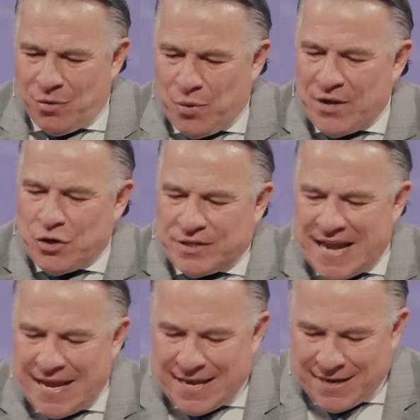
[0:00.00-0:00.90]
when you're
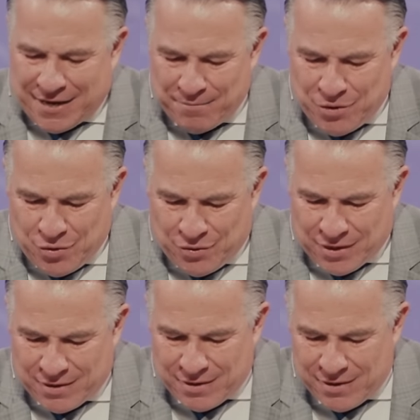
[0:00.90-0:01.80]
taking
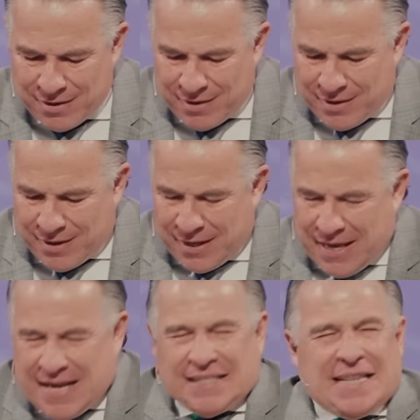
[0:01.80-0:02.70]
communion,
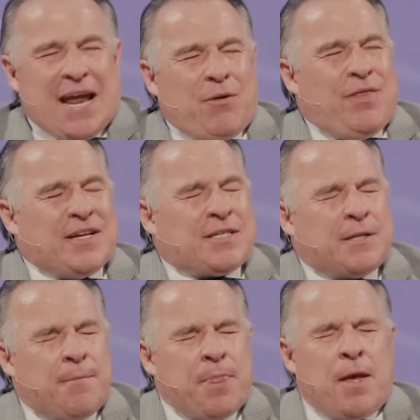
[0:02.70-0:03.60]
is there
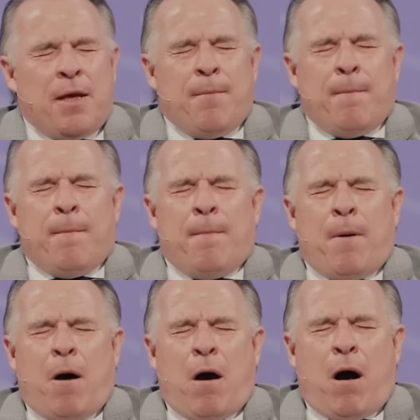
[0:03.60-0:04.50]
this
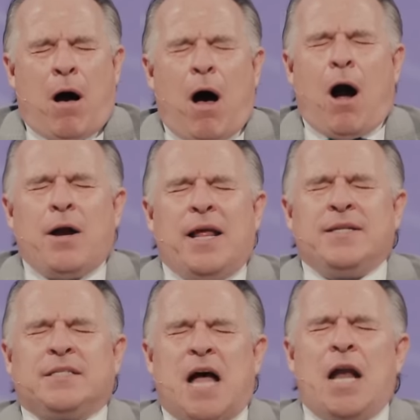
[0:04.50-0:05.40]
heart
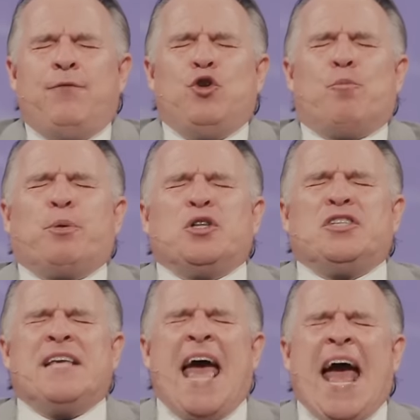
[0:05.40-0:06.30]
inside of you to
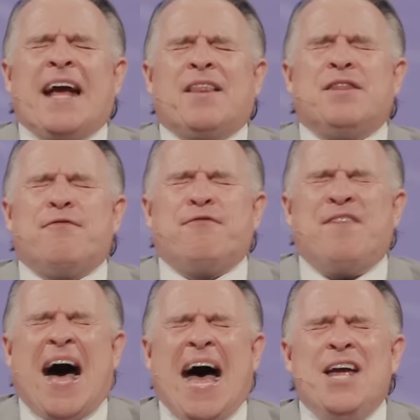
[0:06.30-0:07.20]
protect the
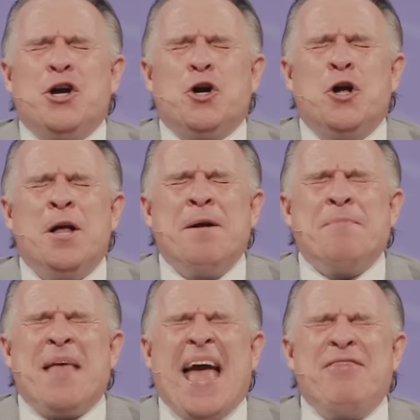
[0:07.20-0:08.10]
fire
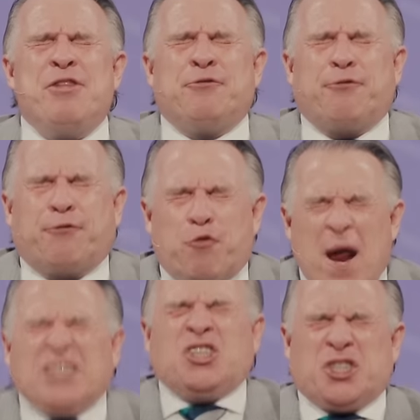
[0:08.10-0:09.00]
and the
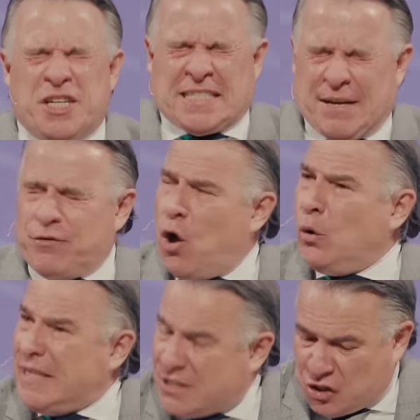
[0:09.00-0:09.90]
freshness of the
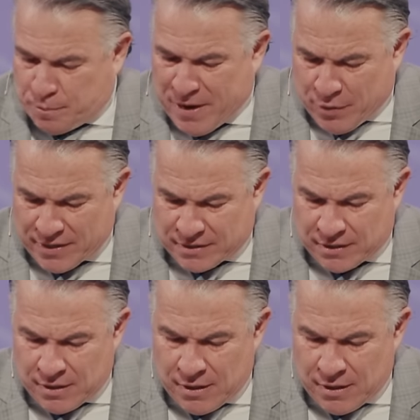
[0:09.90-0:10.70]
Holy Spirit?